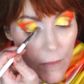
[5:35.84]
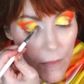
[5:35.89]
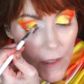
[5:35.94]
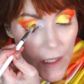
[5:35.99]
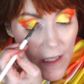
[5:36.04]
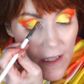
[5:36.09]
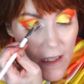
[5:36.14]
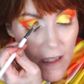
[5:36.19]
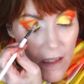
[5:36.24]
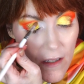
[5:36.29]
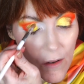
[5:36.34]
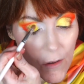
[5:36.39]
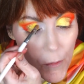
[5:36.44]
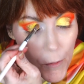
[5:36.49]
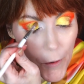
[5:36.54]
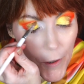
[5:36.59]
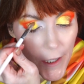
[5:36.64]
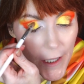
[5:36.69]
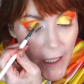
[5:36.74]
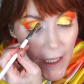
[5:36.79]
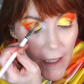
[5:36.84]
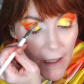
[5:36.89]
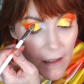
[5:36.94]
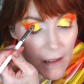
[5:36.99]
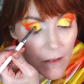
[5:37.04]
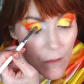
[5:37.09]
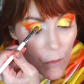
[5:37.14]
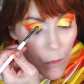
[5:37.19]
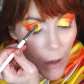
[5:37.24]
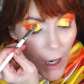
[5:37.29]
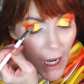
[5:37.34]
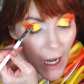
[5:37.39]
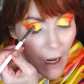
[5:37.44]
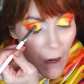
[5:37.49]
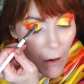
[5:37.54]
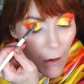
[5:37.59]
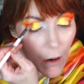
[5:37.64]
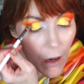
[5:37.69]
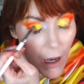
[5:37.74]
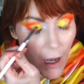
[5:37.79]
That's so pretty.
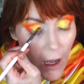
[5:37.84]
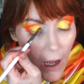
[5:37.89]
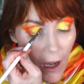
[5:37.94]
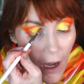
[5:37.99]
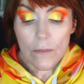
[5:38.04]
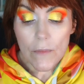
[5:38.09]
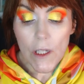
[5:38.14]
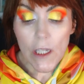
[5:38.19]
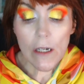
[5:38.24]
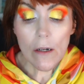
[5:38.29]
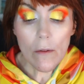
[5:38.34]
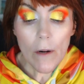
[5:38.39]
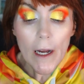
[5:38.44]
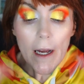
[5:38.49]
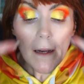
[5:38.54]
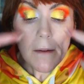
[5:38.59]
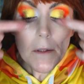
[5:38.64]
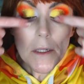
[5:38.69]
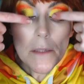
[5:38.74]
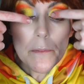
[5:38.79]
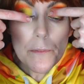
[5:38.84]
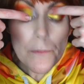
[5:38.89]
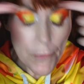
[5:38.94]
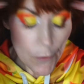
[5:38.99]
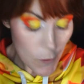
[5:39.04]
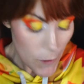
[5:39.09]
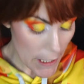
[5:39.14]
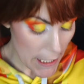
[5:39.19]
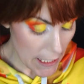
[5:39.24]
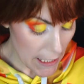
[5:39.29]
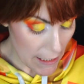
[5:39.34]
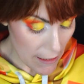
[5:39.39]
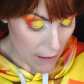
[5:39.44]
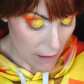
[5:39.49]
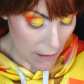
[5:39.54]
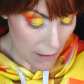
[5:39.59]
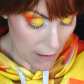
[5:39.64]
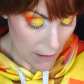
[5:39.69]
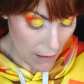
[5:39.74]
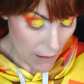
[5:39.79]
Wow. You know what? I'm going to bring
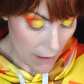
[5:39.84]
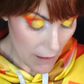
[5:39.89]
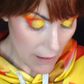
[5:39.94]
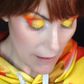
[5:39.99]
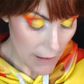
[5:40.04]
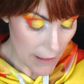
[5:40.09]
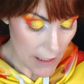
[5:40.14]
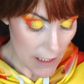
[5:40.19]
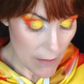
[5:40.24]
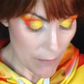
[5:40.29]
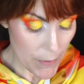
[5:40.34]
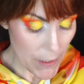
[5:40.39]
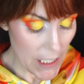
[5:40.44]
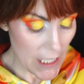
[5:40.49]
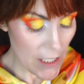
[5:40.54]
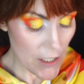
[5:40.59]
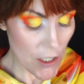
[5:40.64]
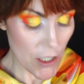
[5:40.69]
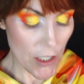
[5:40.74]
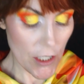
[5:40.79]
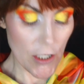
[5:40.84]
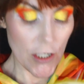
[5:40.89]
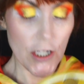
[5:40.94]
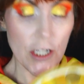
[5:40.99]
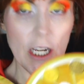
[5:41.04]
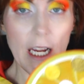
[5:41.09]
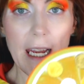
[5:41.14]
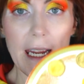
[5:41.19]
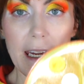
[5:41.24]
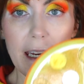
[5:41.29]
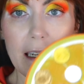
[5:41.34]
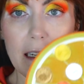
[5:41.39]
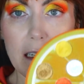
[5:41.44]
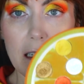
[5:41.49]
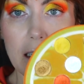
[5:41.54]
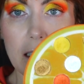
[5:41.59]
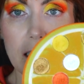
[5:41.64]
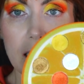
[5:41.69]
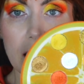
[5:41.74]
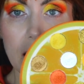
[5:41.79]
this peach shade
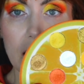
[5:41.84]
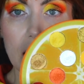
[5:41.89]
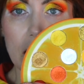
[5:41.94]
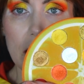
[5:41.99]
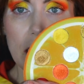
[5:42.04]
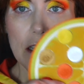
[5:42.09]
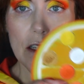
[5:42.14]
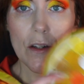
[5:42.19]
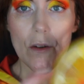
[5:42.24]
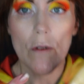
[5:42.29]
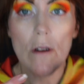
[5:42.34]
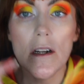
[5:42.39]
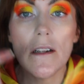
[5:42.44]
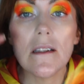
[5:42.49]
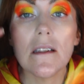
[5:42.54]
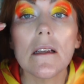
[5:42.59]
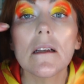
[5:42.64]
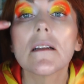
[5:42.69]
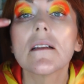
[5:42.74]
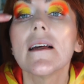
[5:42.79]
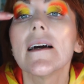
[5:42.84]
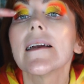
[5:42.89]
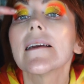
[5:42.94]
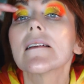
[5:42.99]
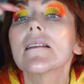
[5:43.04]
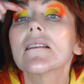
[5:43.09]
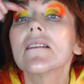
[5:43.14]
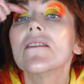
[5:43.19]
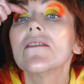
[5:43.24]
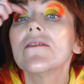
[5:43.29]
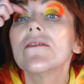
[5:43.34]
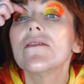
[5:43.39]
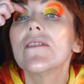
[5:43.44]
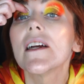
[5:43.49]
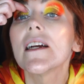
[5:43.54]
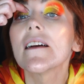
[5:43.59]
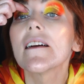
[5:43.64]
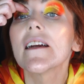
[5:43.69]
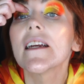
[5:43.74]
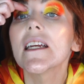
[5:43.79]
towards like the
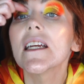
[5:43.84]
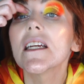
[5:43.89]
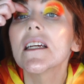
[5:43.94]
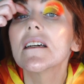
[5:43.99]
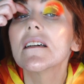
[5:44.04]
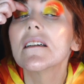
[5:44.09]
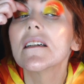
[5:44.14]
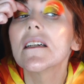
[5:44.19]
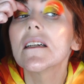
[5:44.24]
very